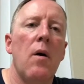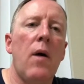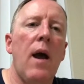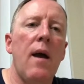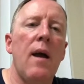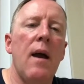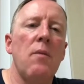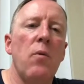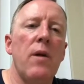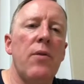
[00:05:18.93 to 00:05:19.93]
okay,
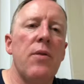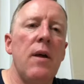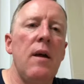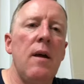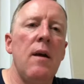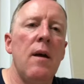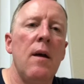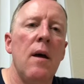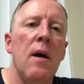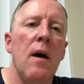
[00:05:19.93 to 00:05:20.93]
and with the
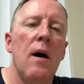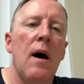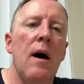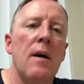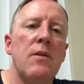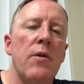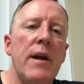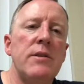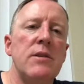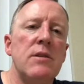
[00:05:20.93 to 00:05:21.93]

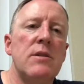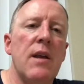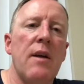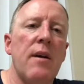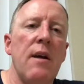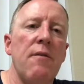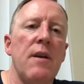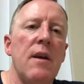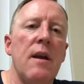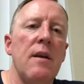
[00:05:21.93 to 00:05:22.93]
donations that are
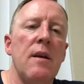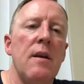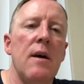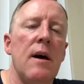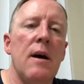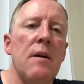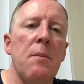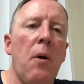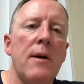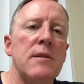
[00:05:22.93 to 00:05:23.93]
given, and the
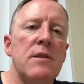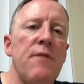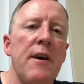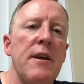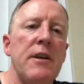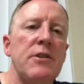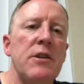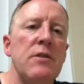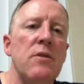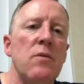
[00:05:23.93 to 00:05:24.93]
Parkinson's
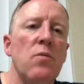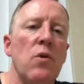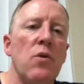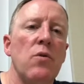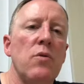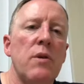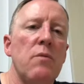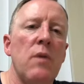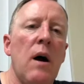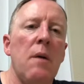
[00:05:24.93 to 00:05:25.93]
Foundation will
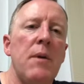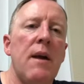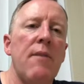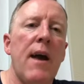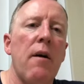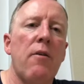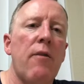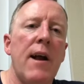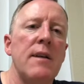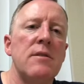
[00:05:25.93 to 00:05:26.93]
be giving out
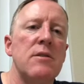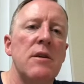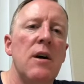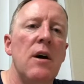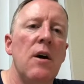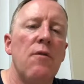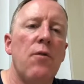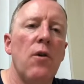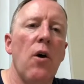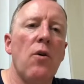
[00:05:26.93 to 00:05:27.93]
grants
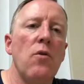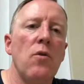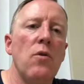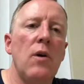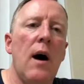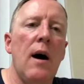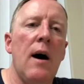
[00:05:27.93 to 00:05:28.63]
for local